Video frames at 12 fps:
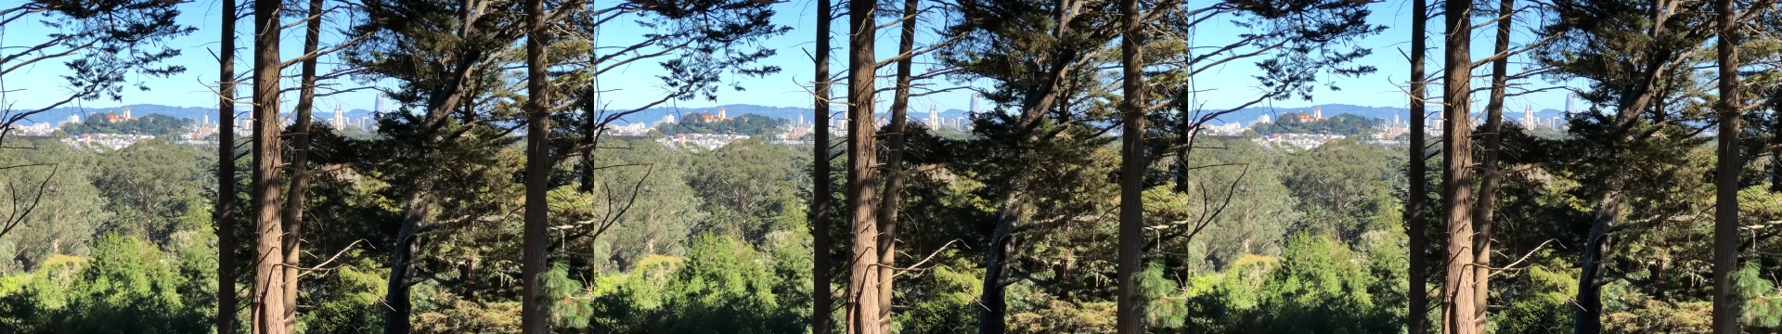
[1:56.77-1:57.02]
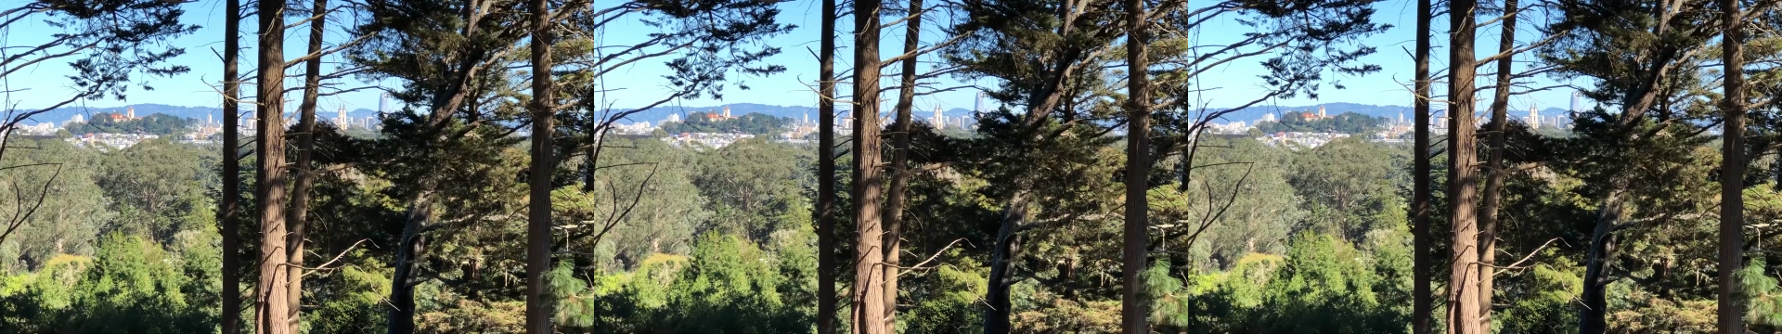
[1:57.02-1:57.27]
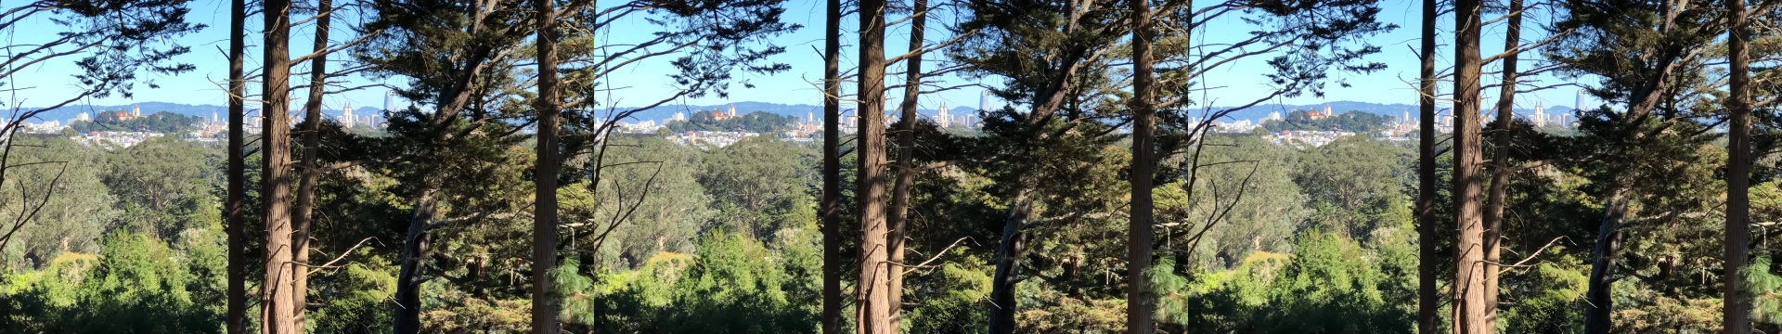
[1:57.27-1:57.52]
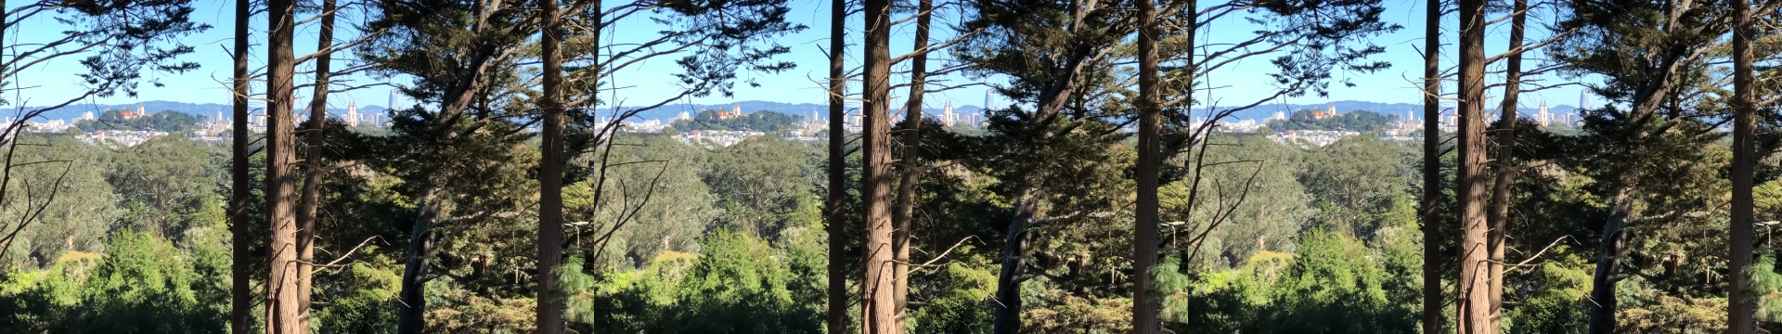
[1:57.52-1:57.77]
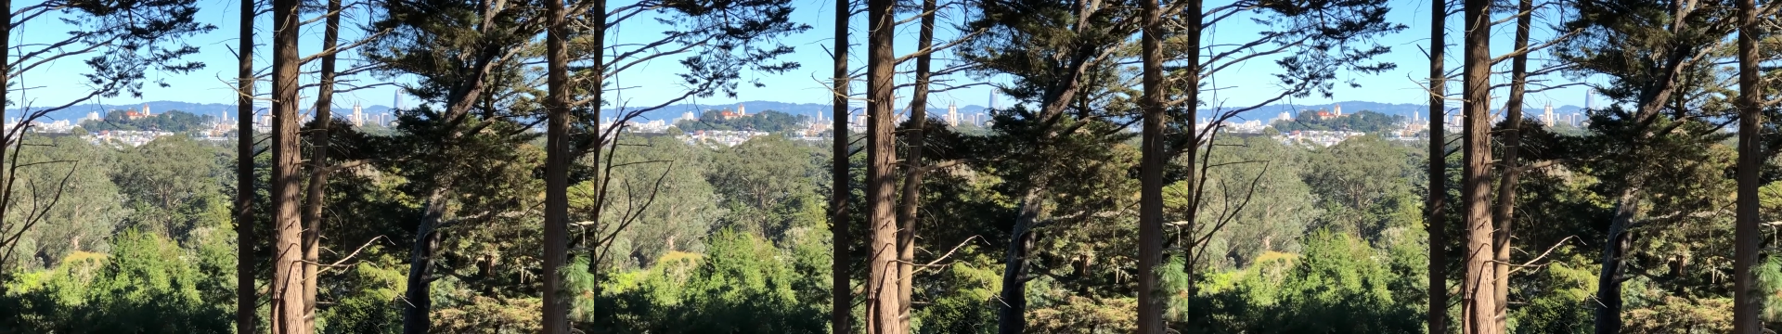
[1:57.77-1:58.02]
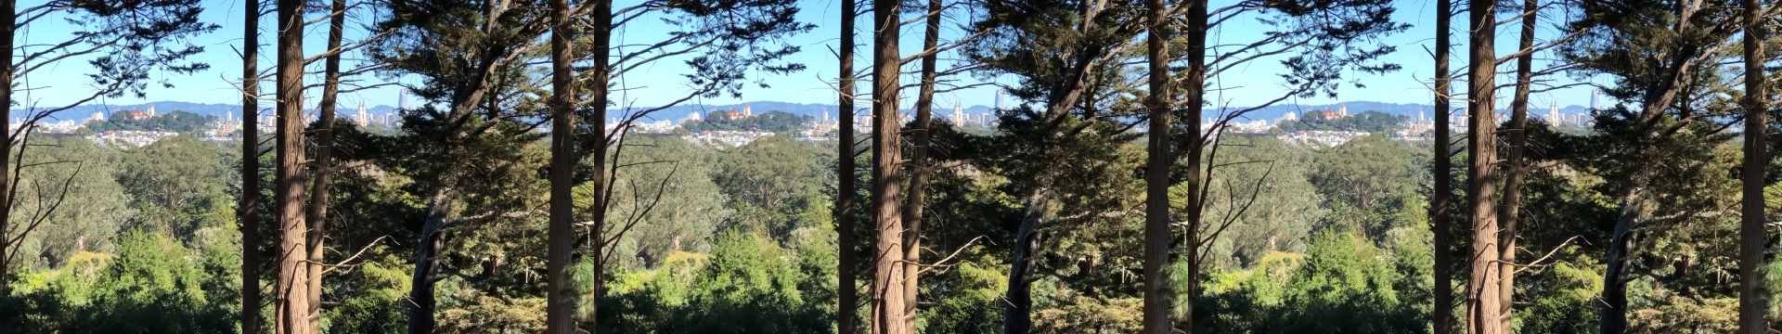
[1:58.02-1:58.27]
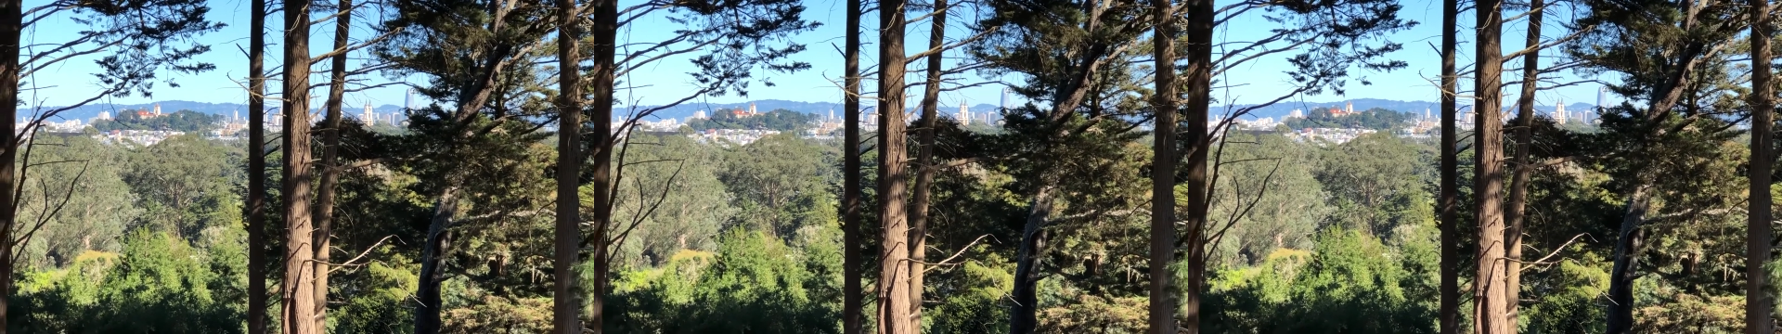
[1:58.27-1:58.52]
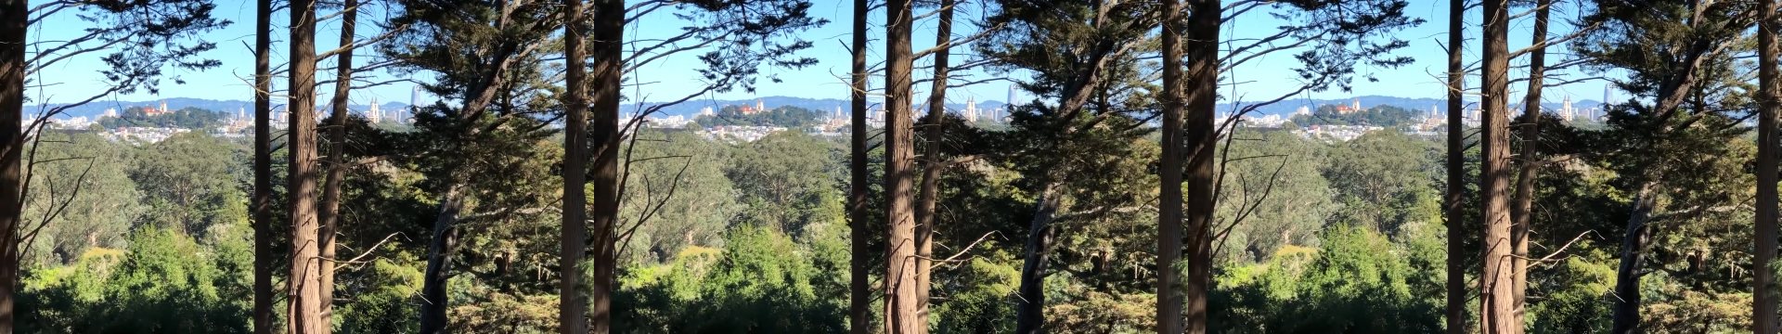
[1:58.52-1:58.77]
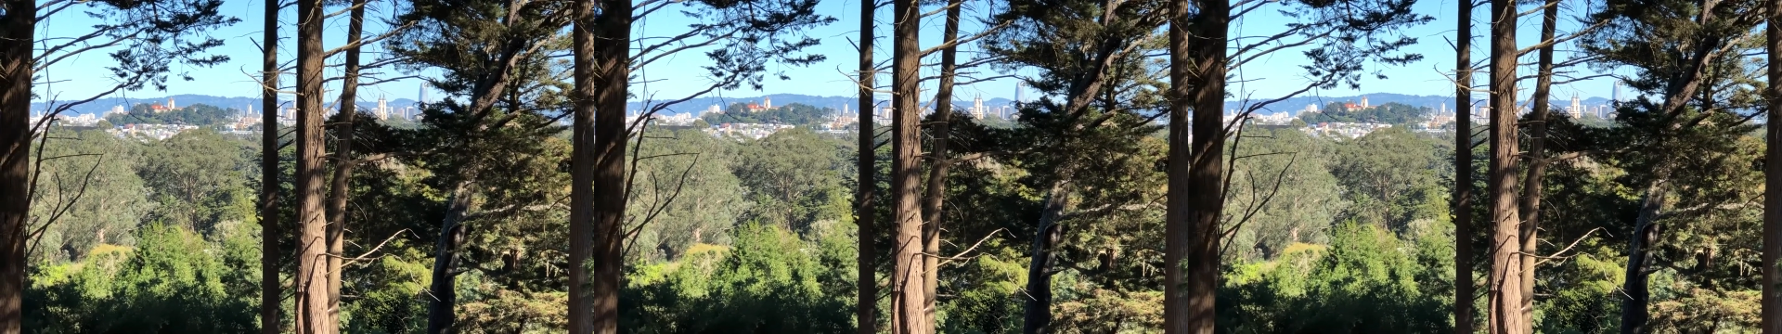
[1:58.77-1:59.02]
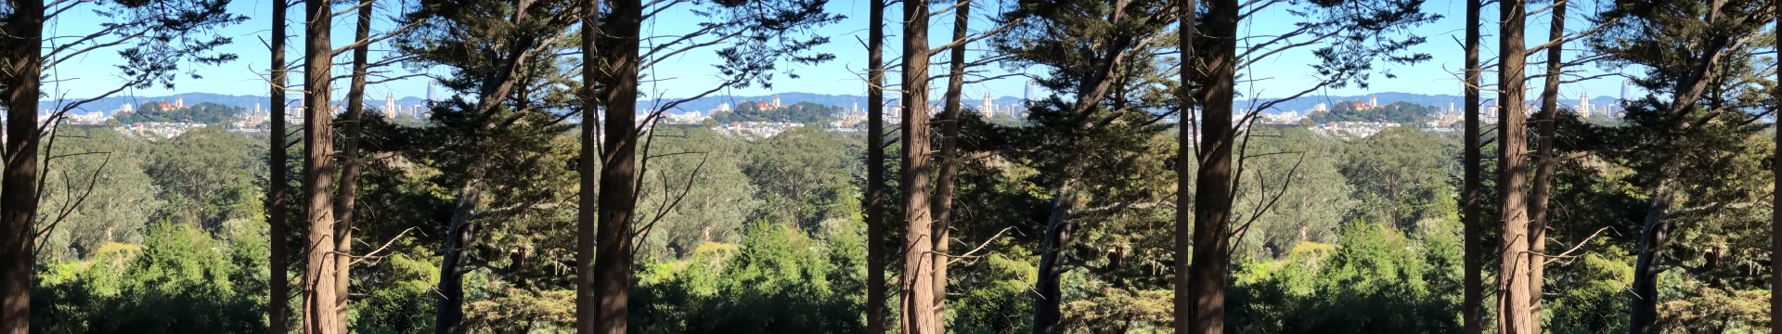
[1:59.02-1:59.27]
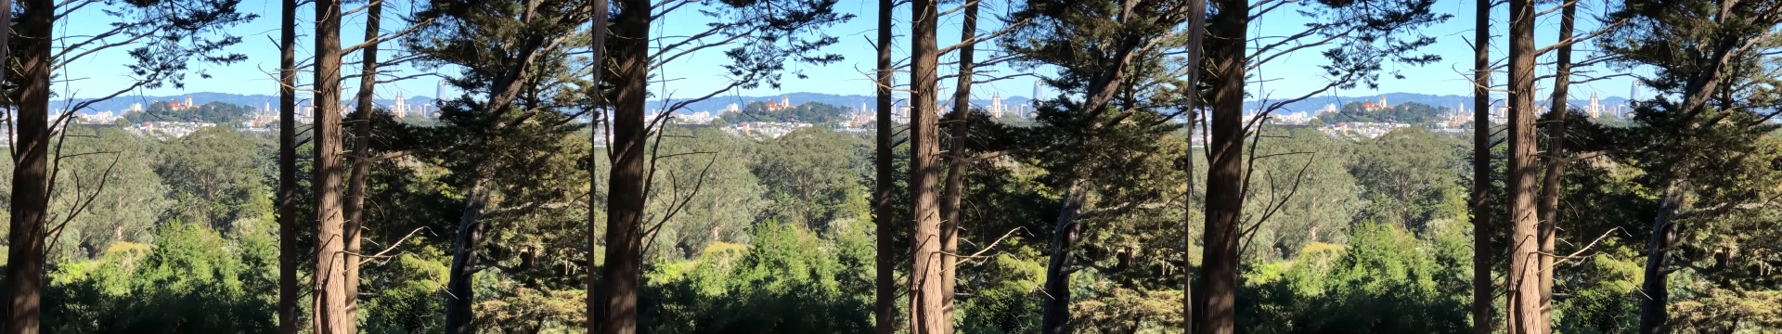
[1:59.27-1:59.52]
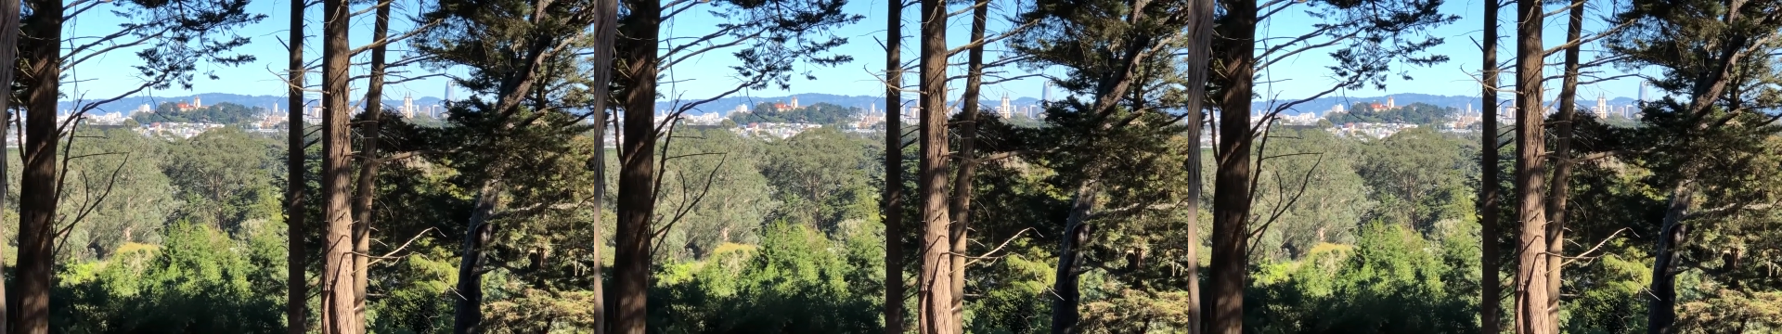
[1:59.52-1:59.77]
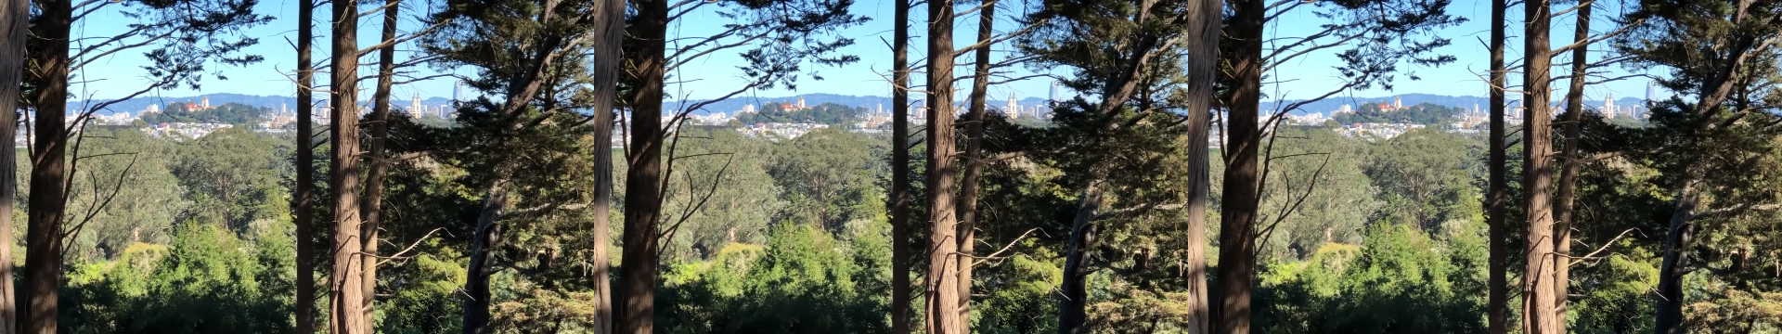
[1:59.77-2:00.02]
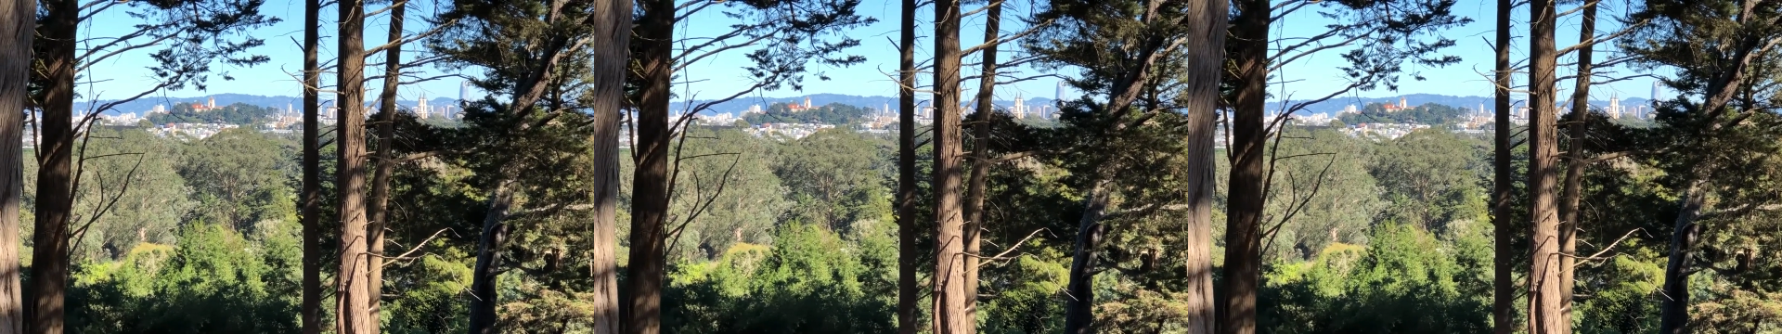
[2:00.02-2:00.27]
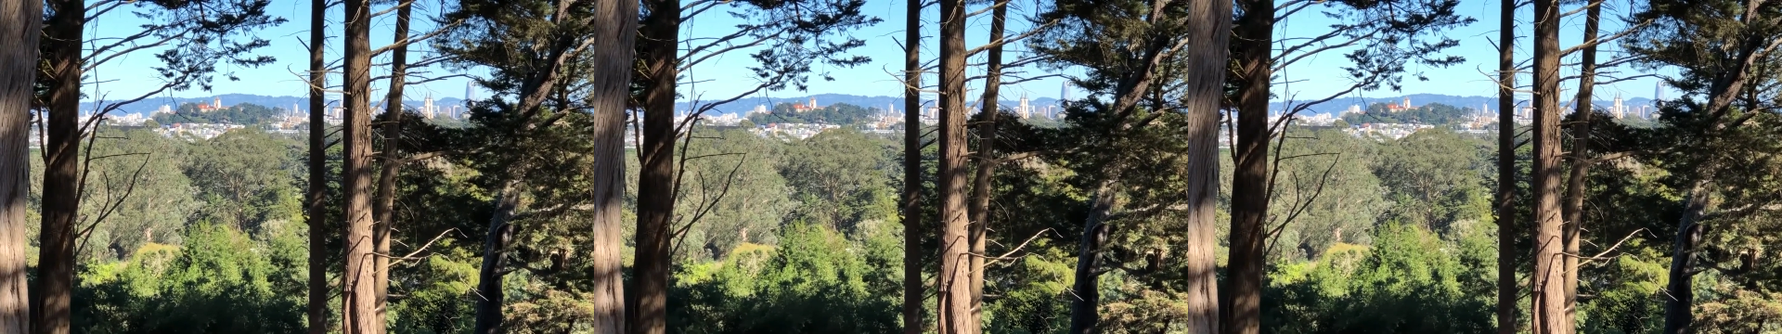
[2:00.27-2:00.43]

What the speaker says: No face is visible, so there are no lips to read.